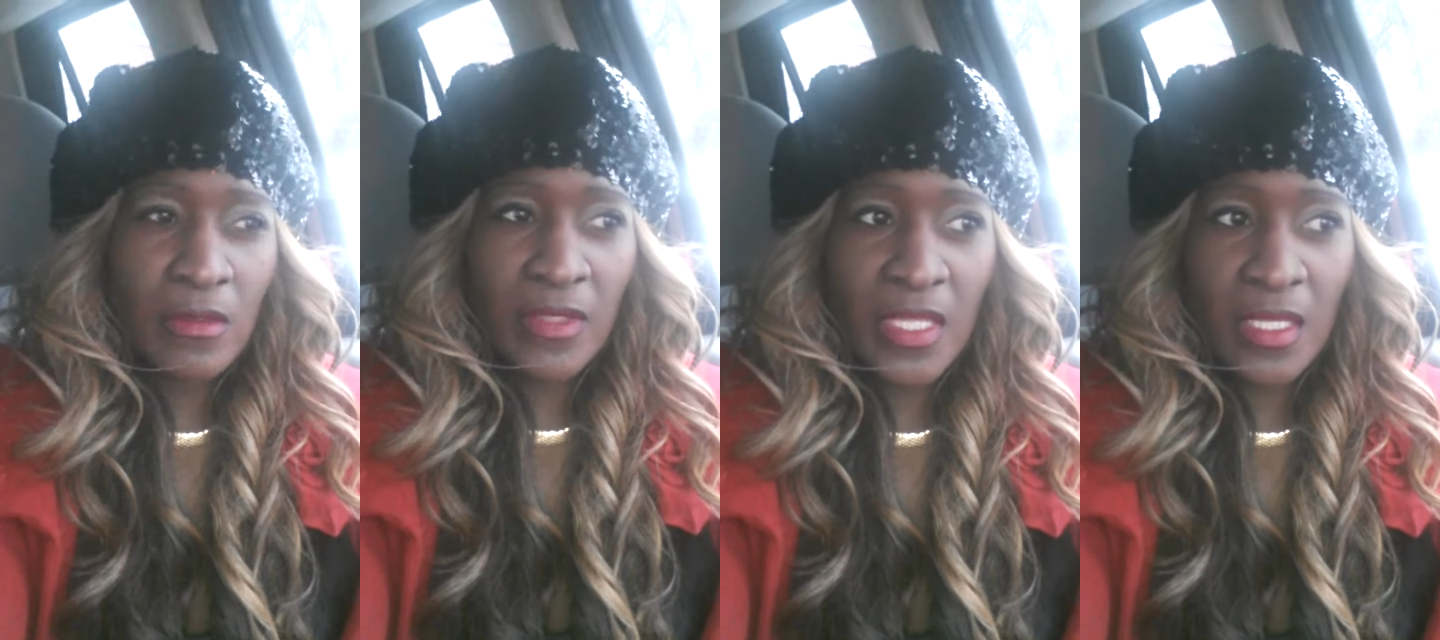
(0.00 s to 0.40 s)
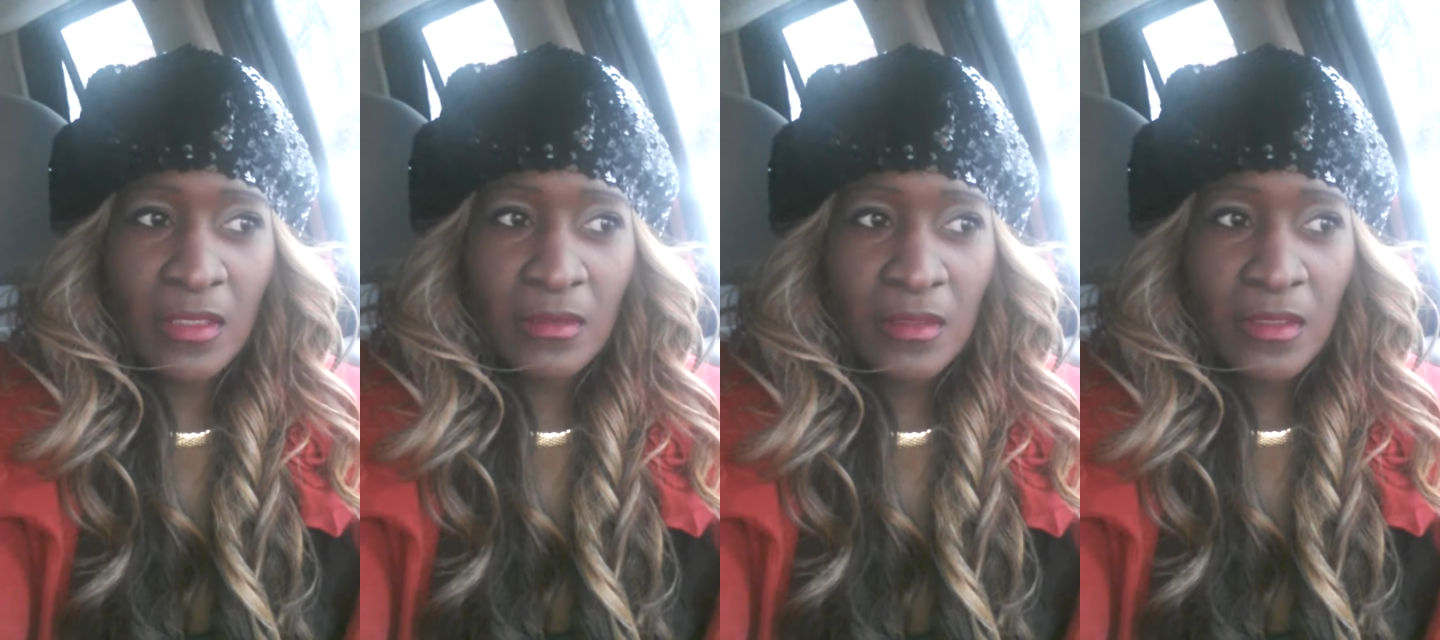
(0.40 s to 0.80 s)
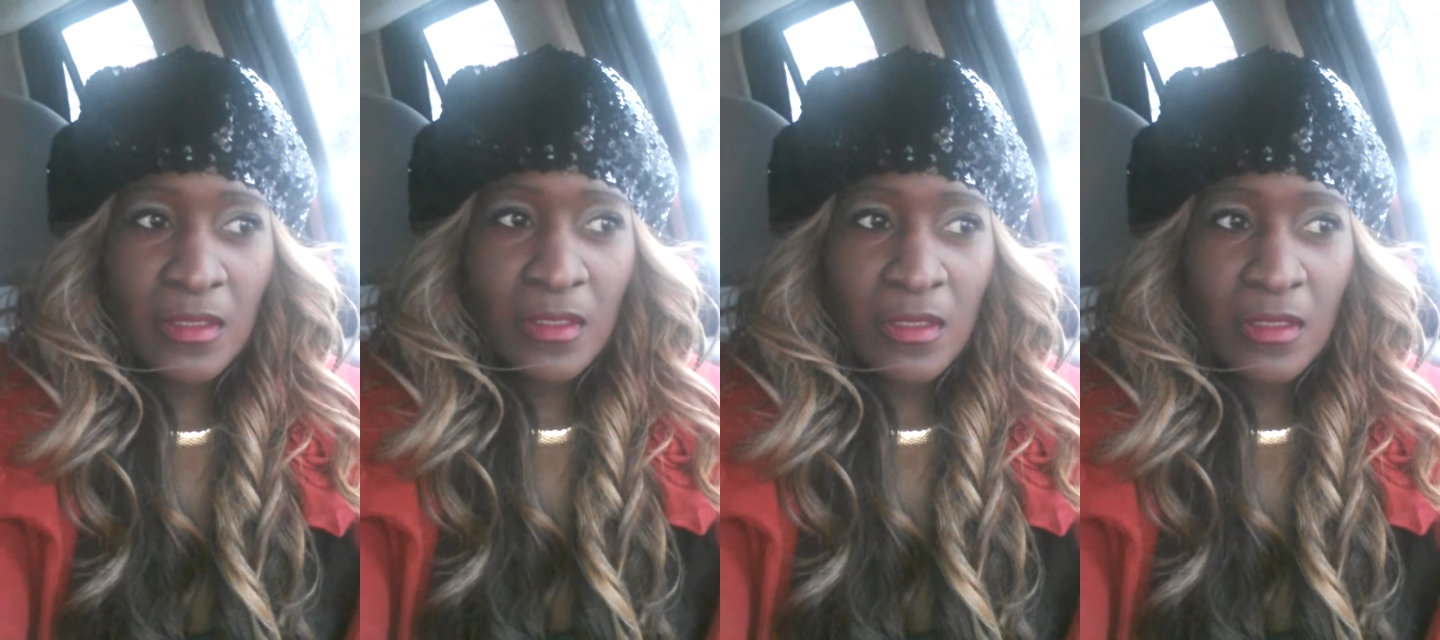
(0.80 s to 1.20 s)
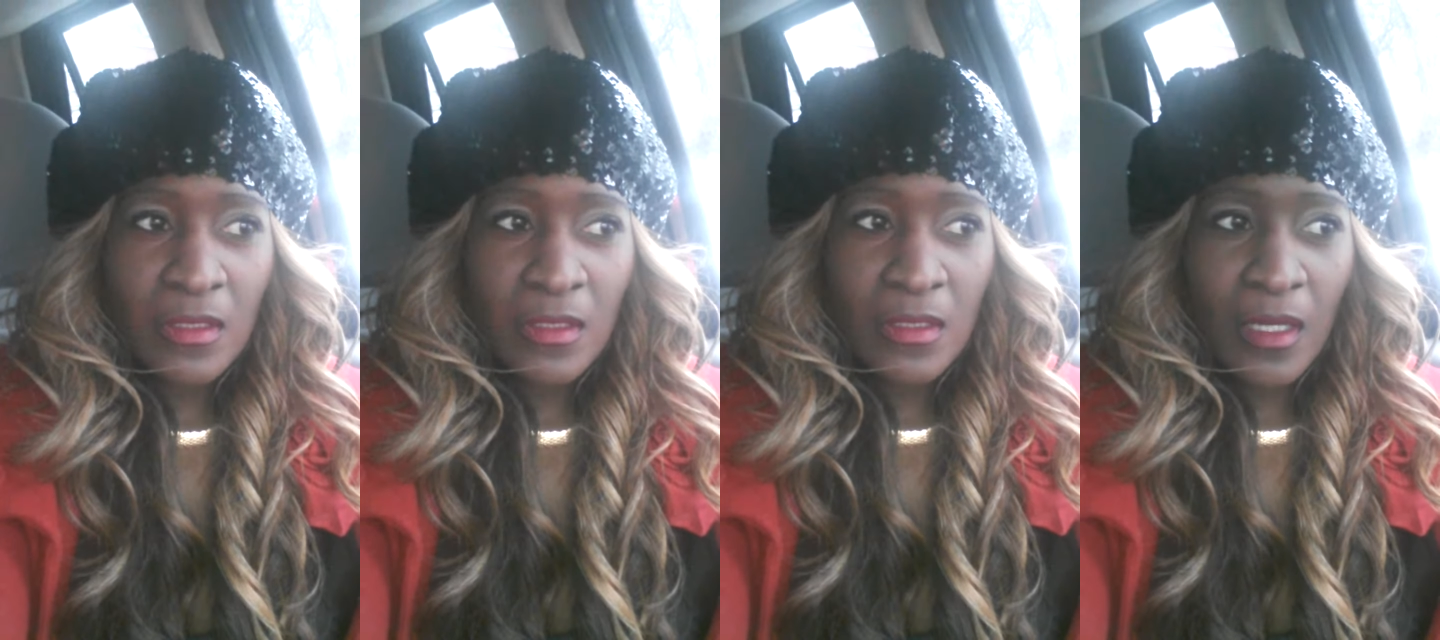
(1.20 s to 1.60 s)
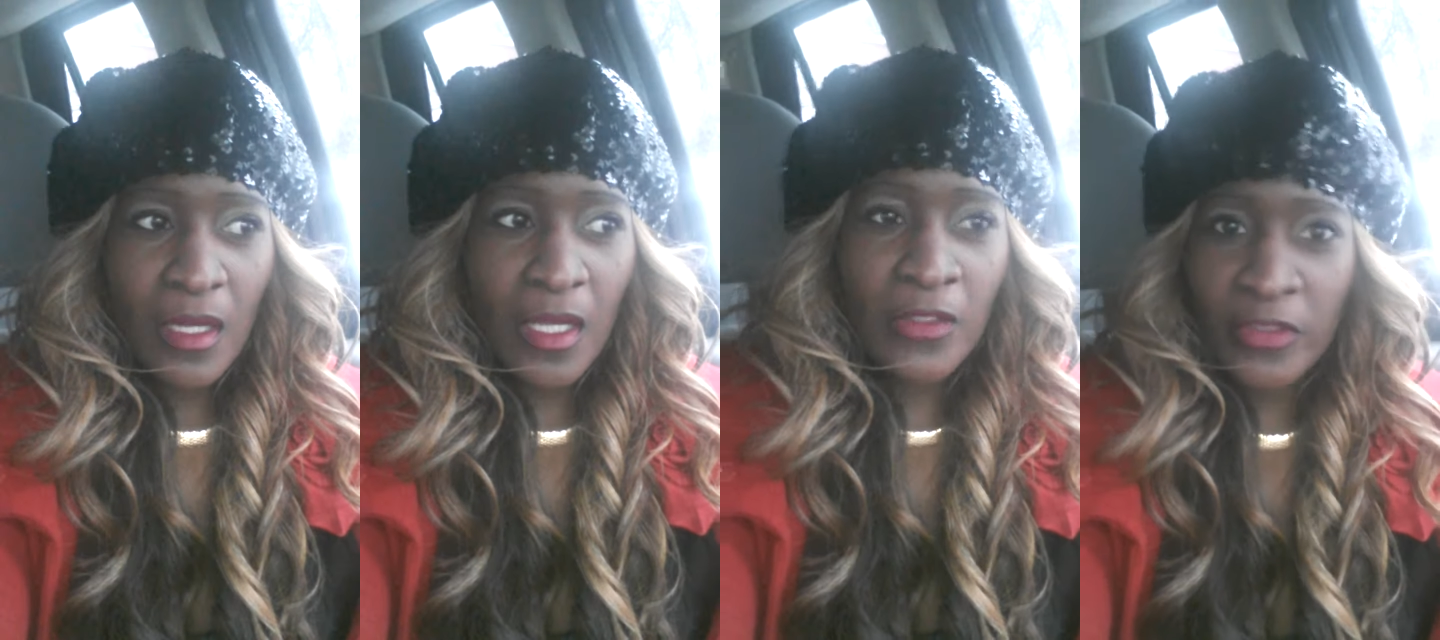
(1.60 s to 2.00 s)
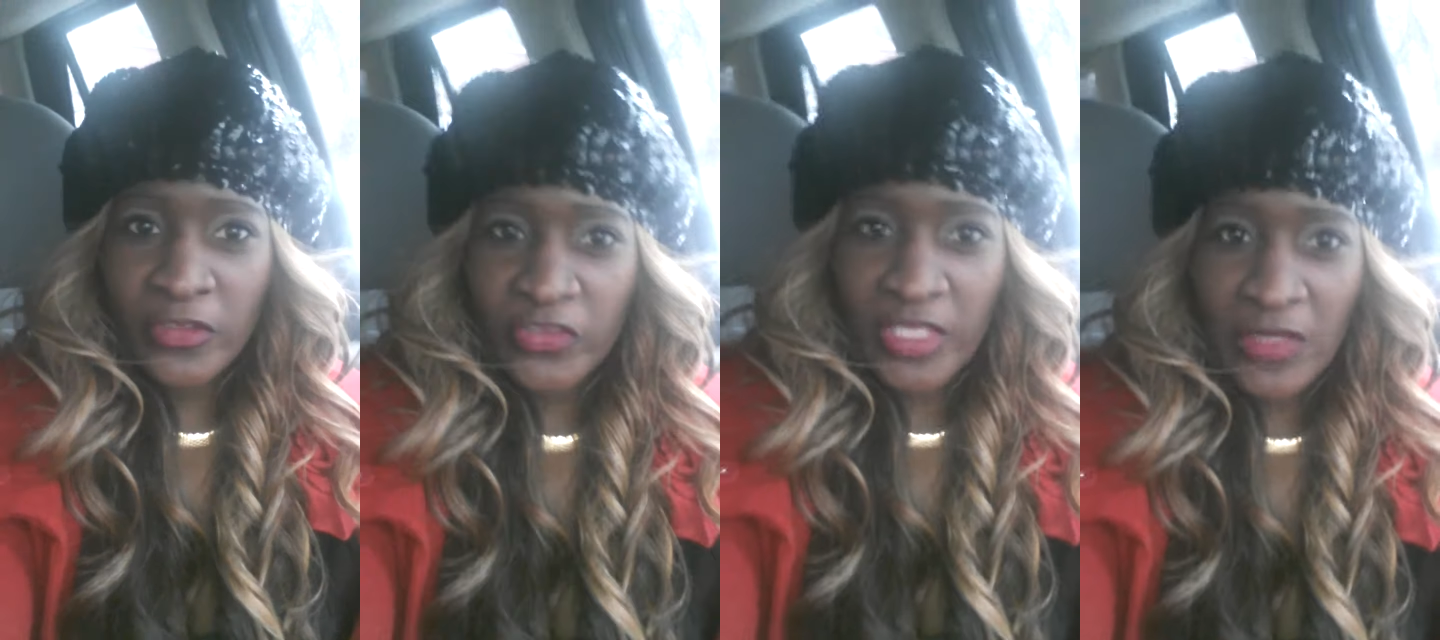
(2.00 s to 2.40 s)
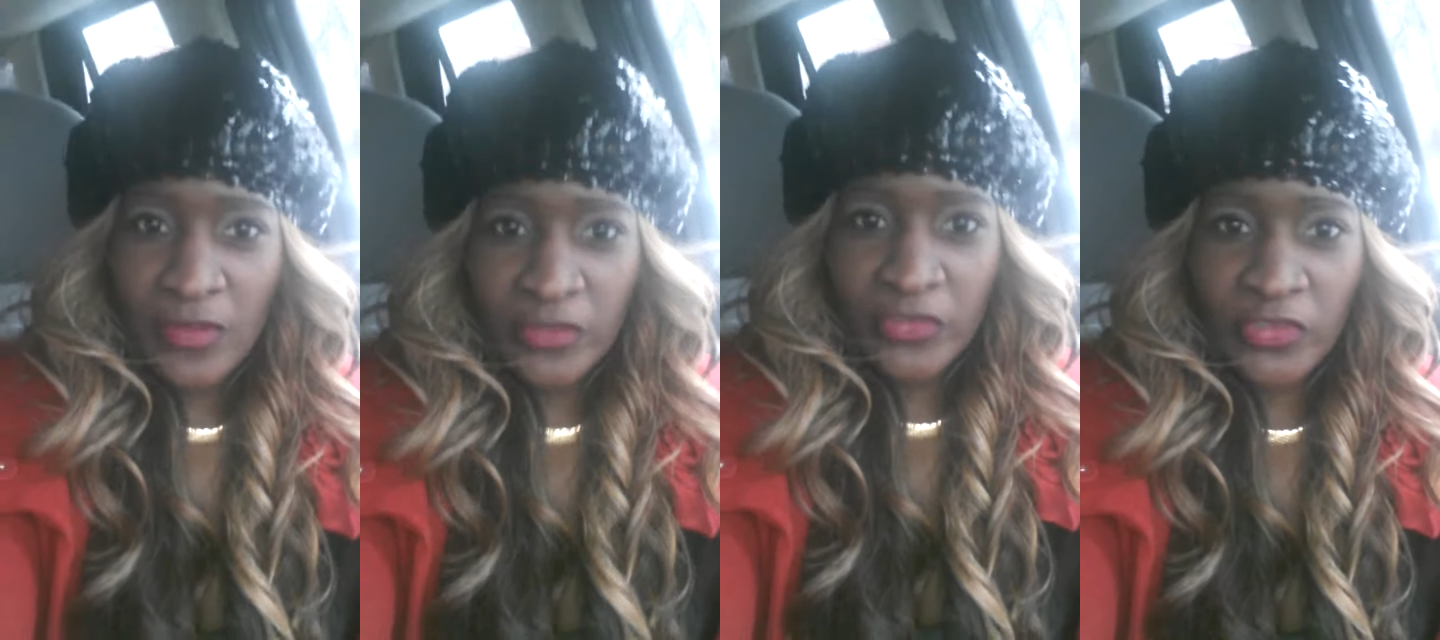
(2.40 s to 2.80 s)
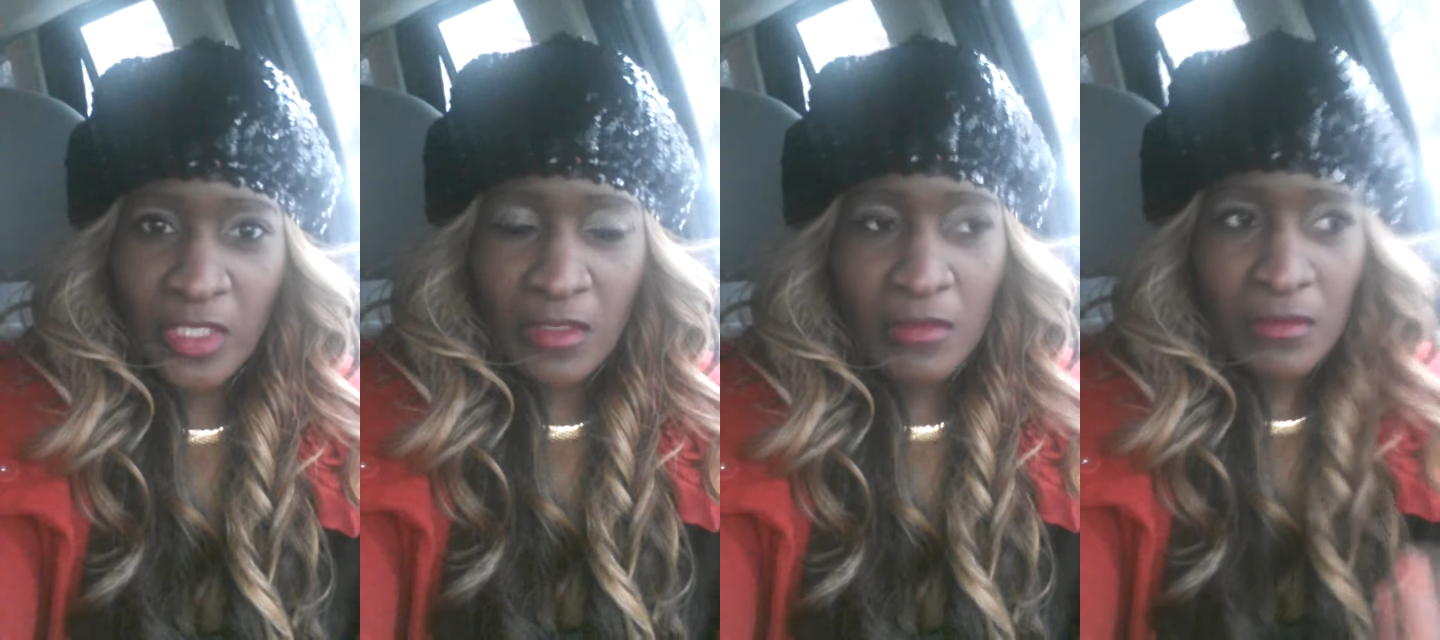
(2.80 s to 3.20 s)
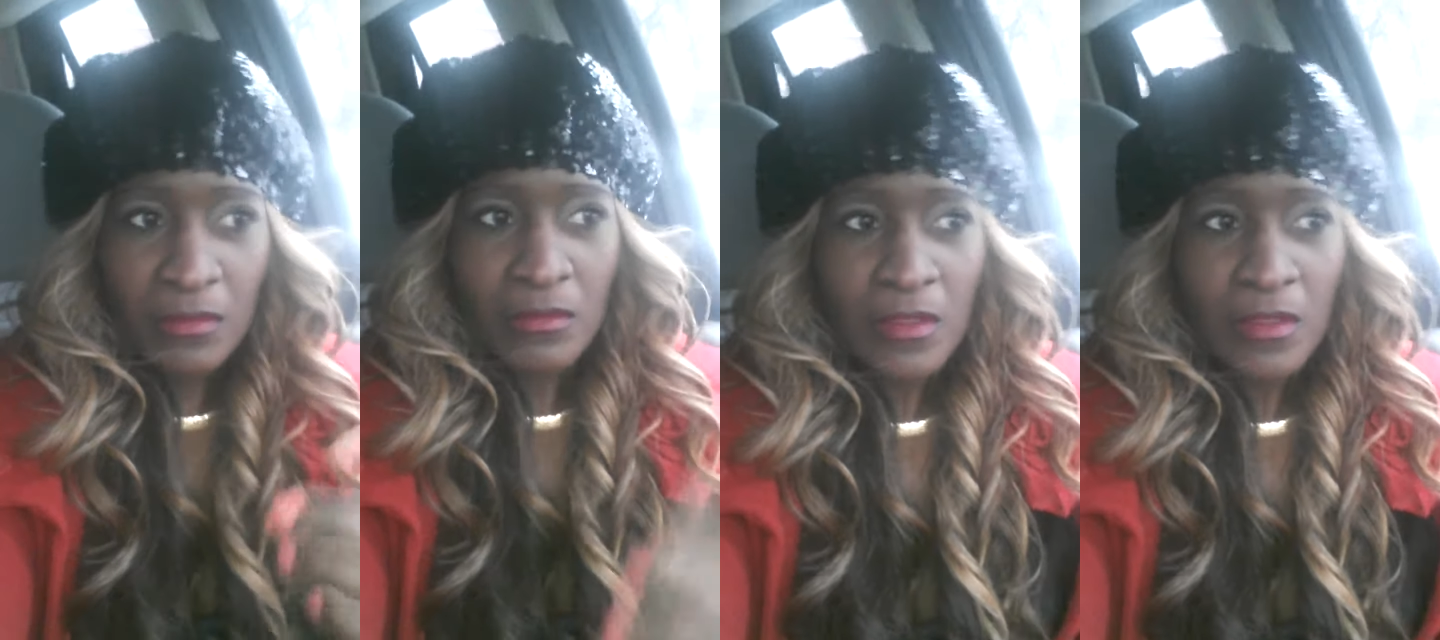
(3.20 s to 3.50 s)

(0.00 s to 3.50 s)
or they underachievers, you know,